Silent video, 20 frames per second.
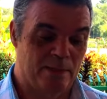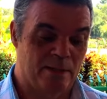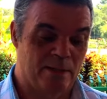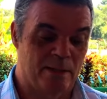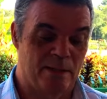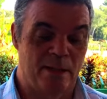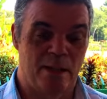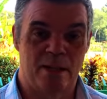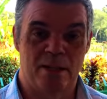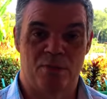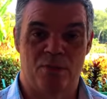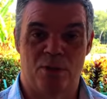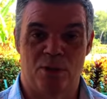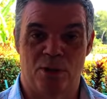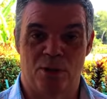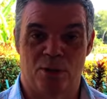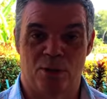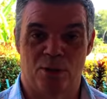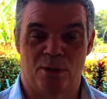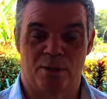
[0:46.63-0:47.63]
Today's
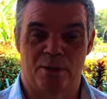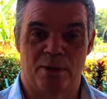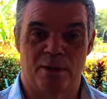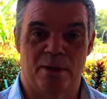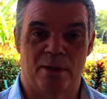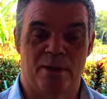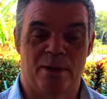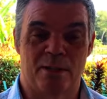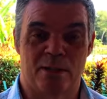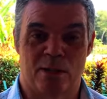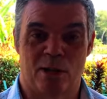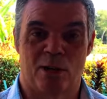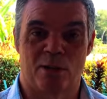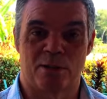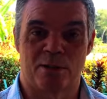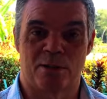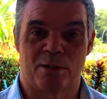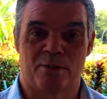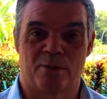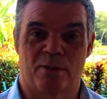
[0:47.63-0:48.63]
video, there's
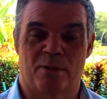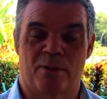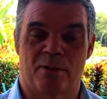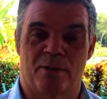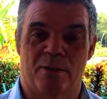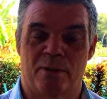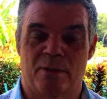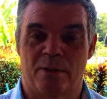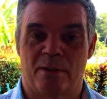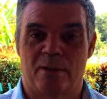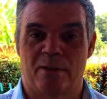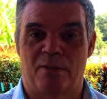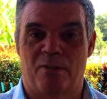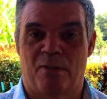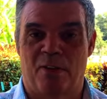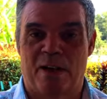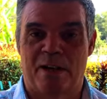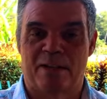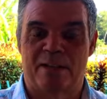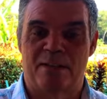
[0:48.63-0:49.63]
lots of
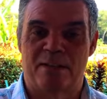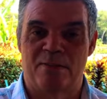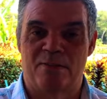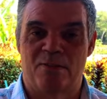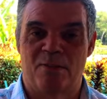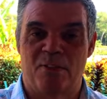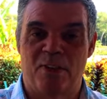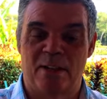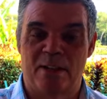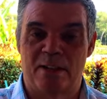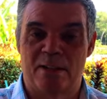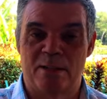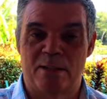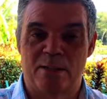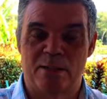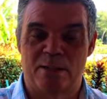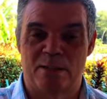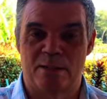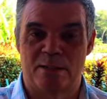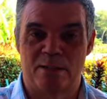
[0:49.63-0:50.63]
facts and
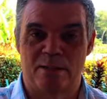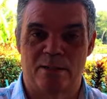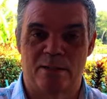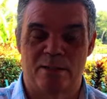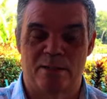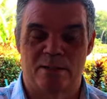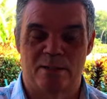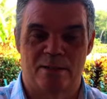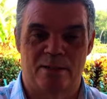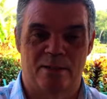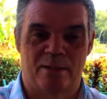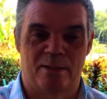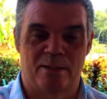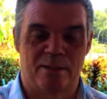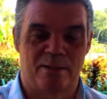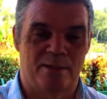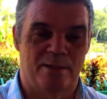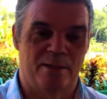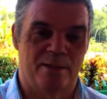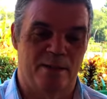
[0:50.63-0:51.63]
figures
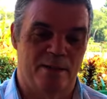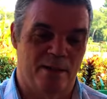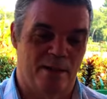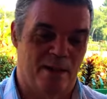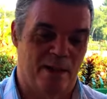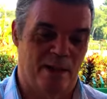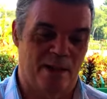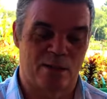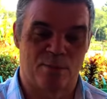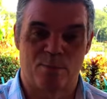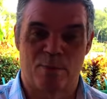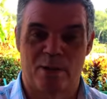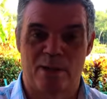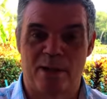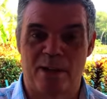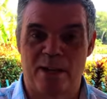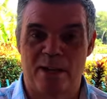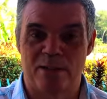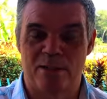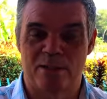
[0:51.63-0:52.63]
and
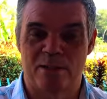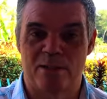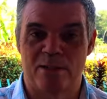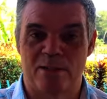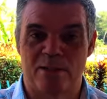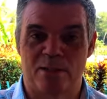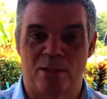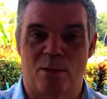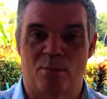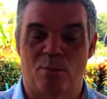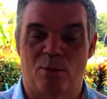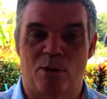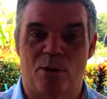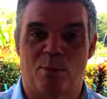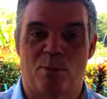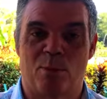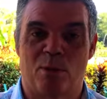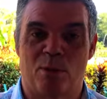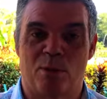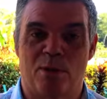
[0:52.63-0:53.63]
explanations. So I'm going to
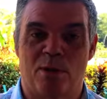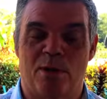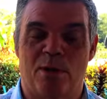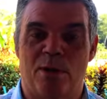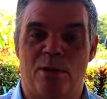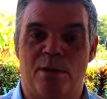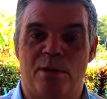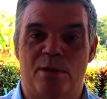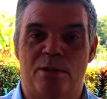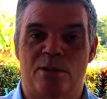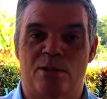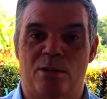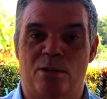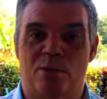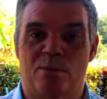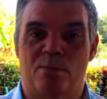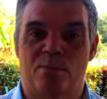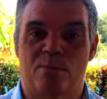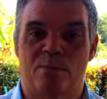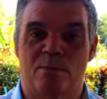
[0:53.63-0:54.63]
put
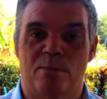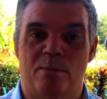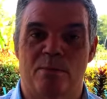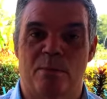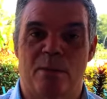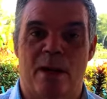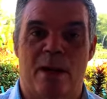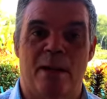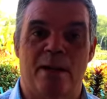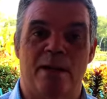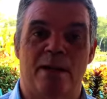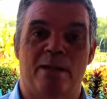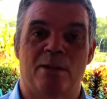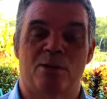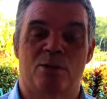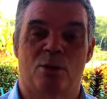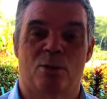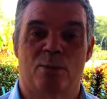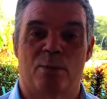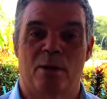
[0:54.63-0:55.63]
some
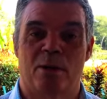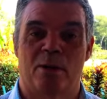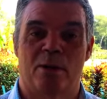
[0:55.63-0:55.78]
headings up